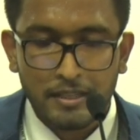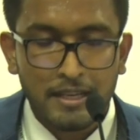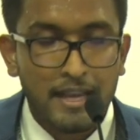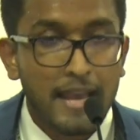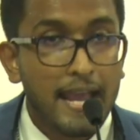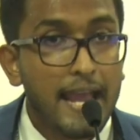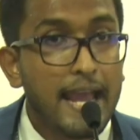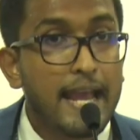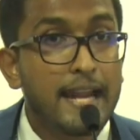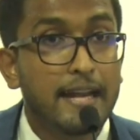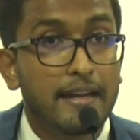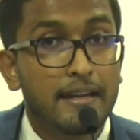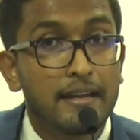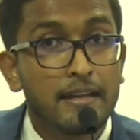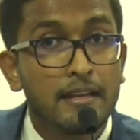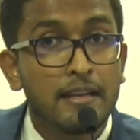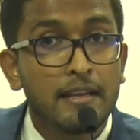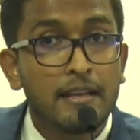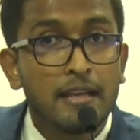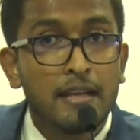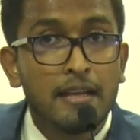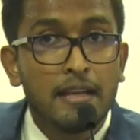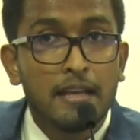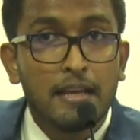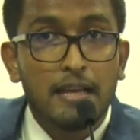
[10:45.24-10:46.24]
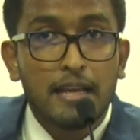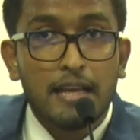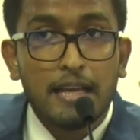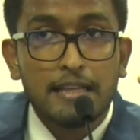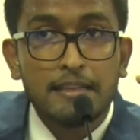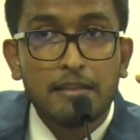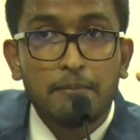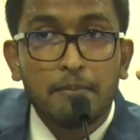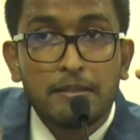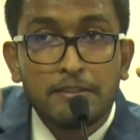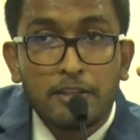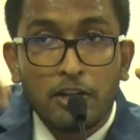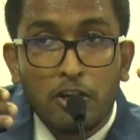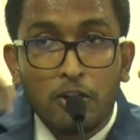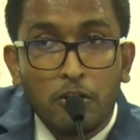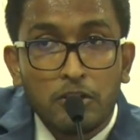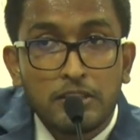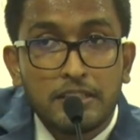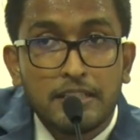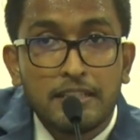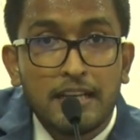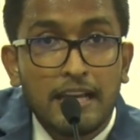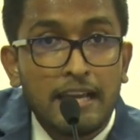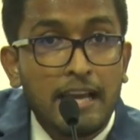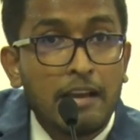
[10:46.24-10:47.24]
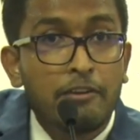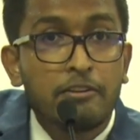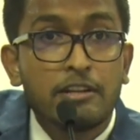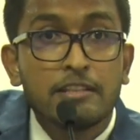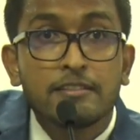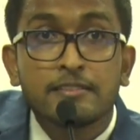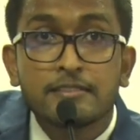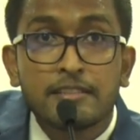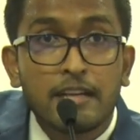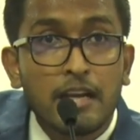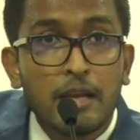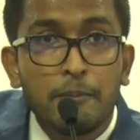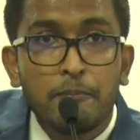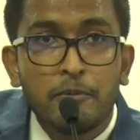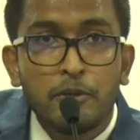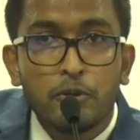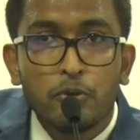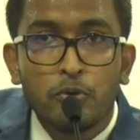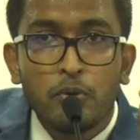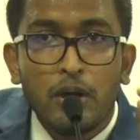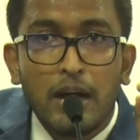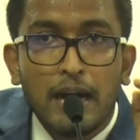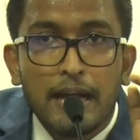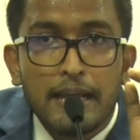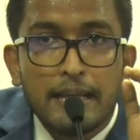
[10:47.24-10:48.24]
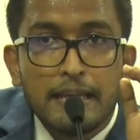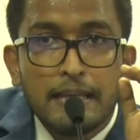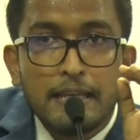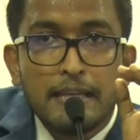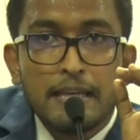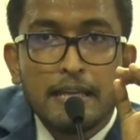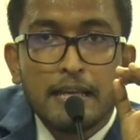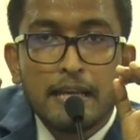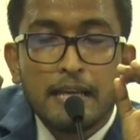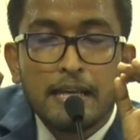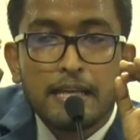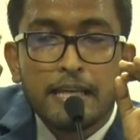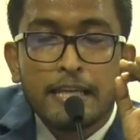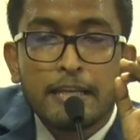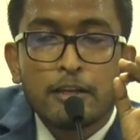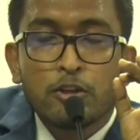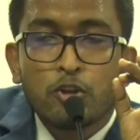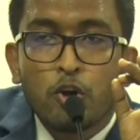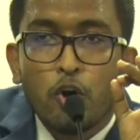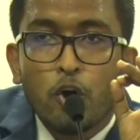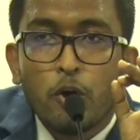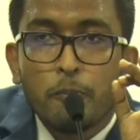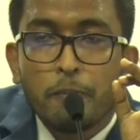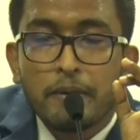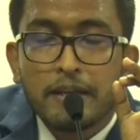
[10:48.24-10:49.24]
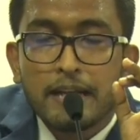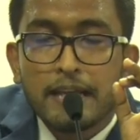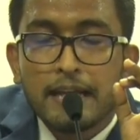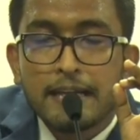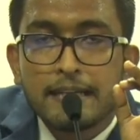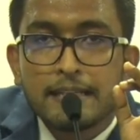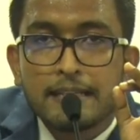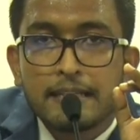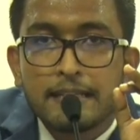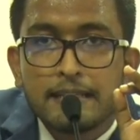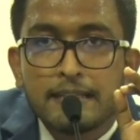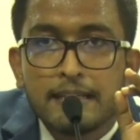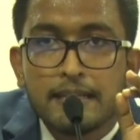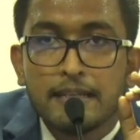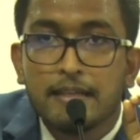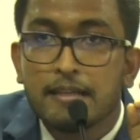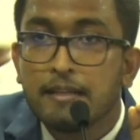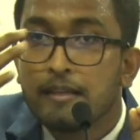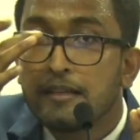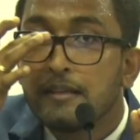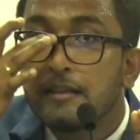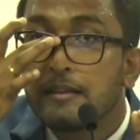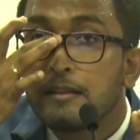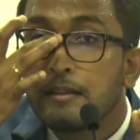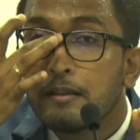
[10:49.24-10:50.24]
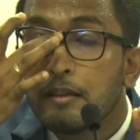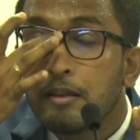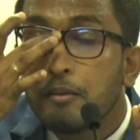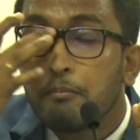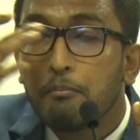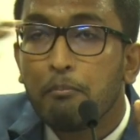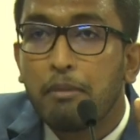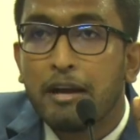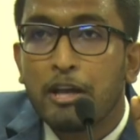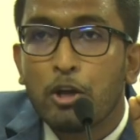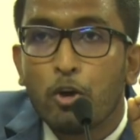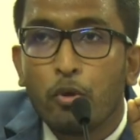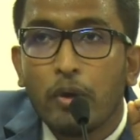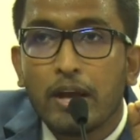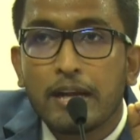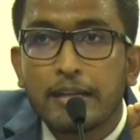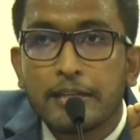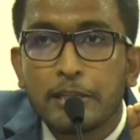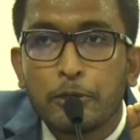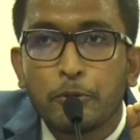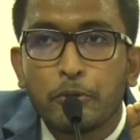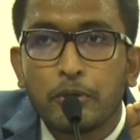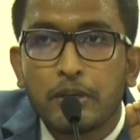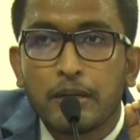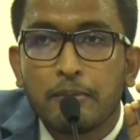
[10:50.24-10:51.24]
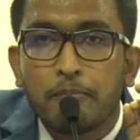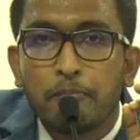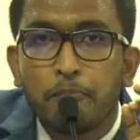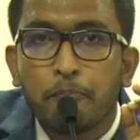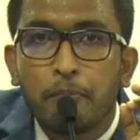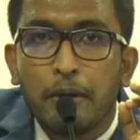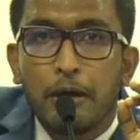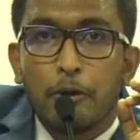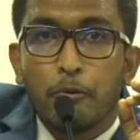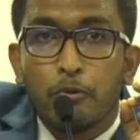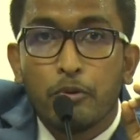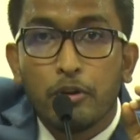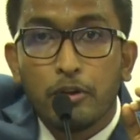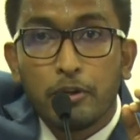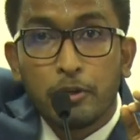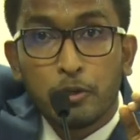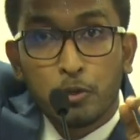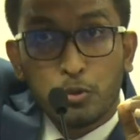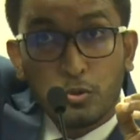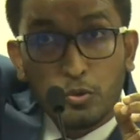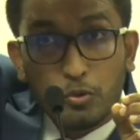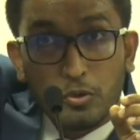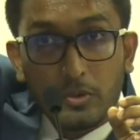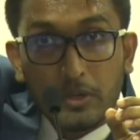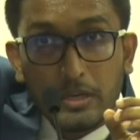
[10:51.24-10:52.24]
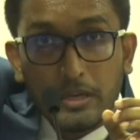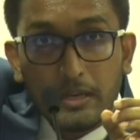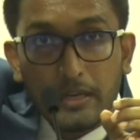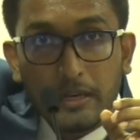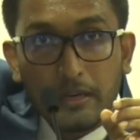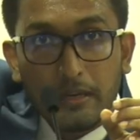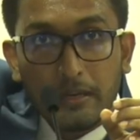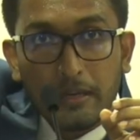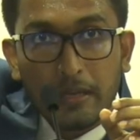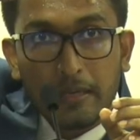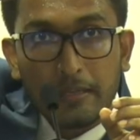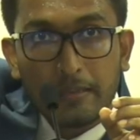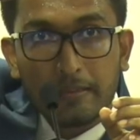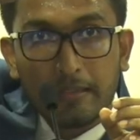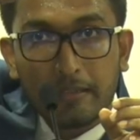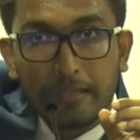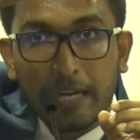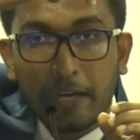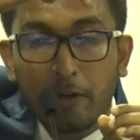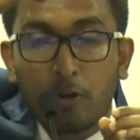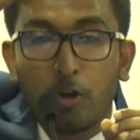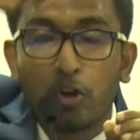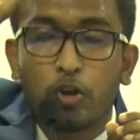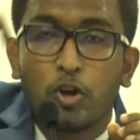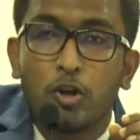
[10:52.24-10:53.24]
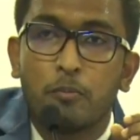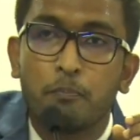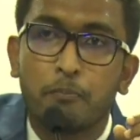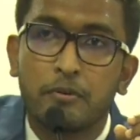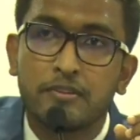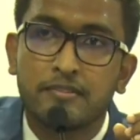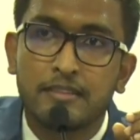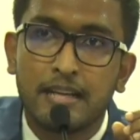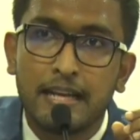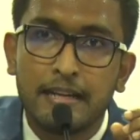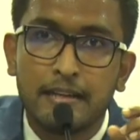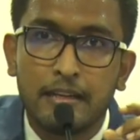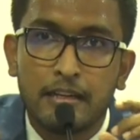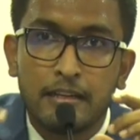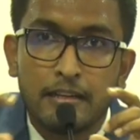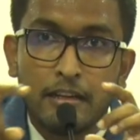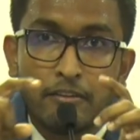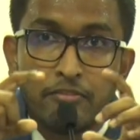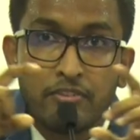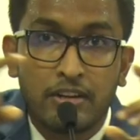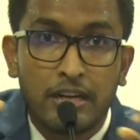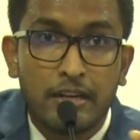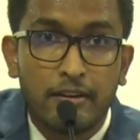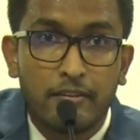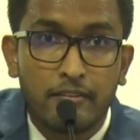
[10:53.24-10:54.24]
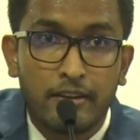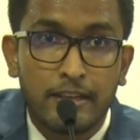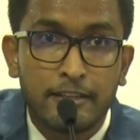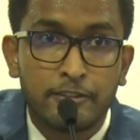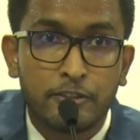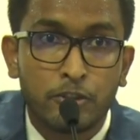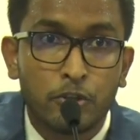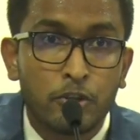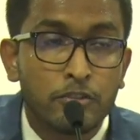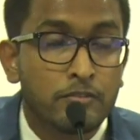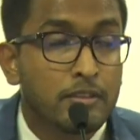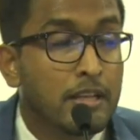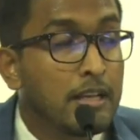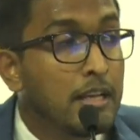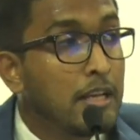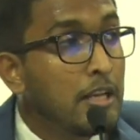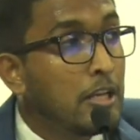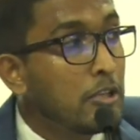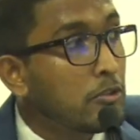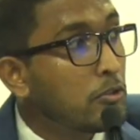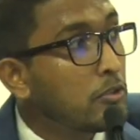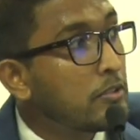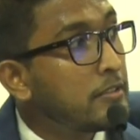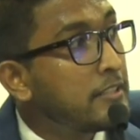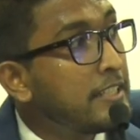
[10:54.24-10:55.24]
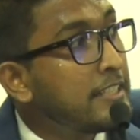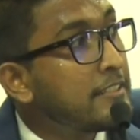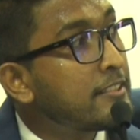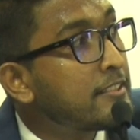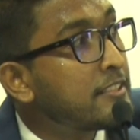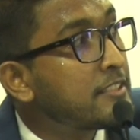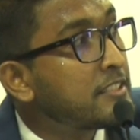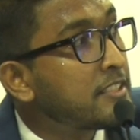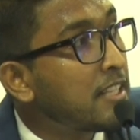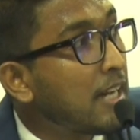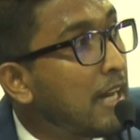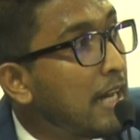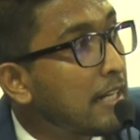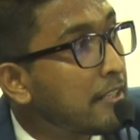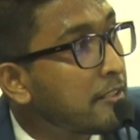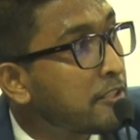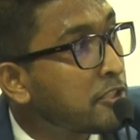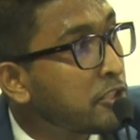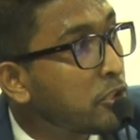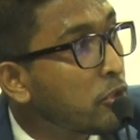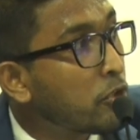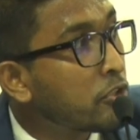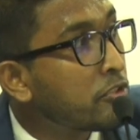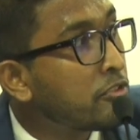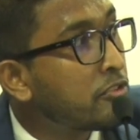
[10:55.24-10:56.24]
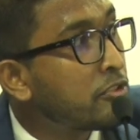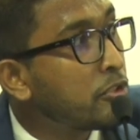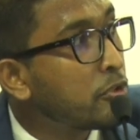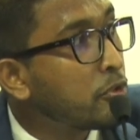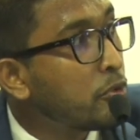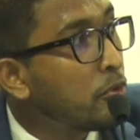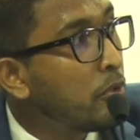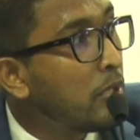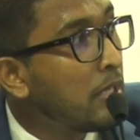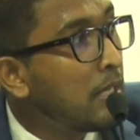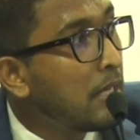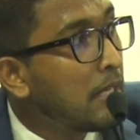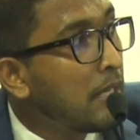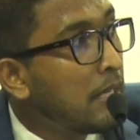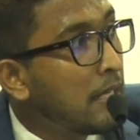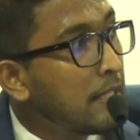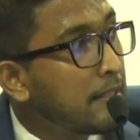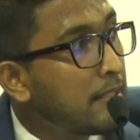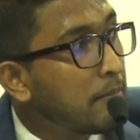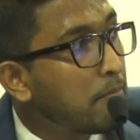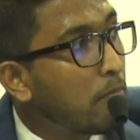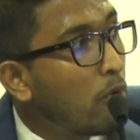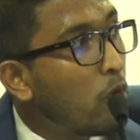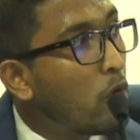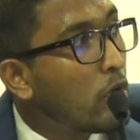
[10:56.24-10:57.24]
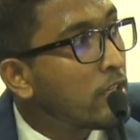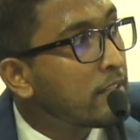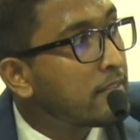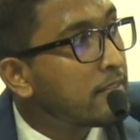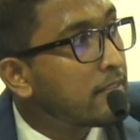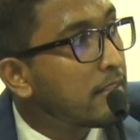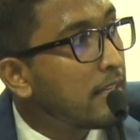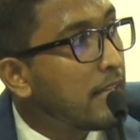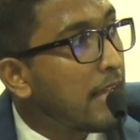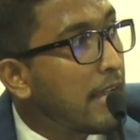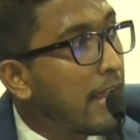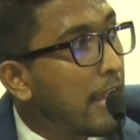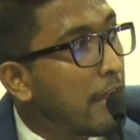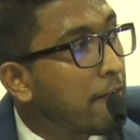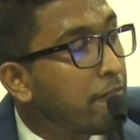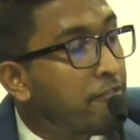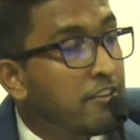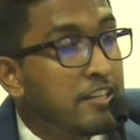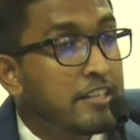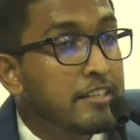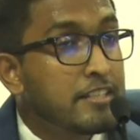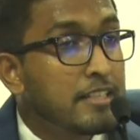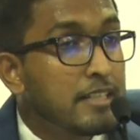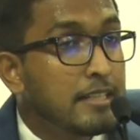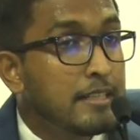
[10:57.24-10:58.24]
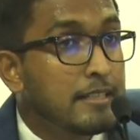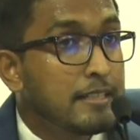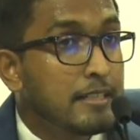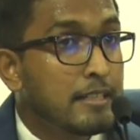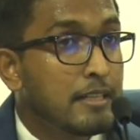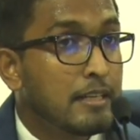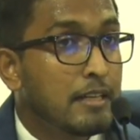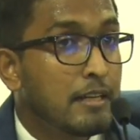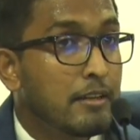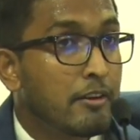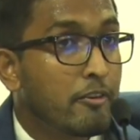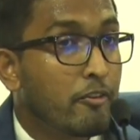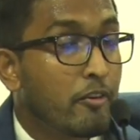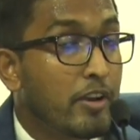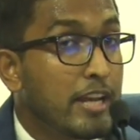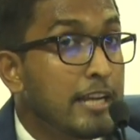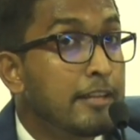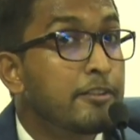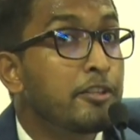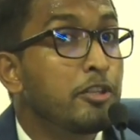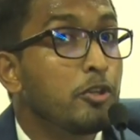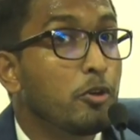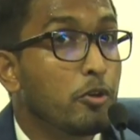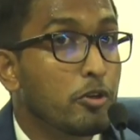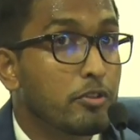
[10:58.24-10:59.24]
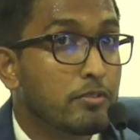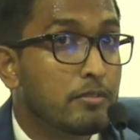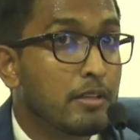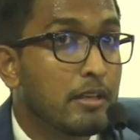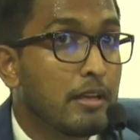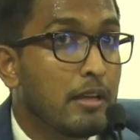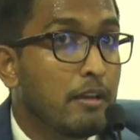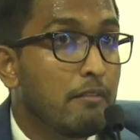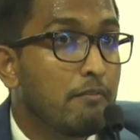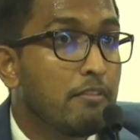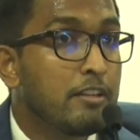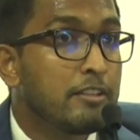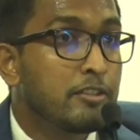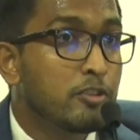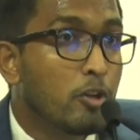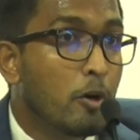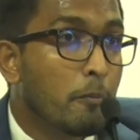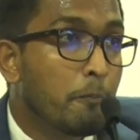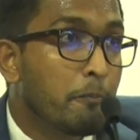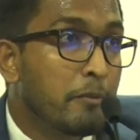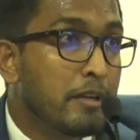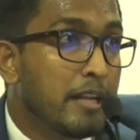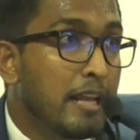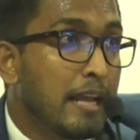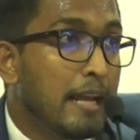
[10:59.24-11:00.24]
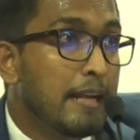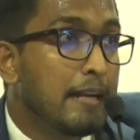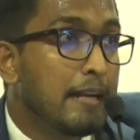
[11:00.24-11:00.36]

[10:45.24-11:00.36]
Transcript: And in the methodology I have described you, I incorporated the bioactive compound to the nanocomposite in different ratios. So this chart shows you the most efficient ratios which obtain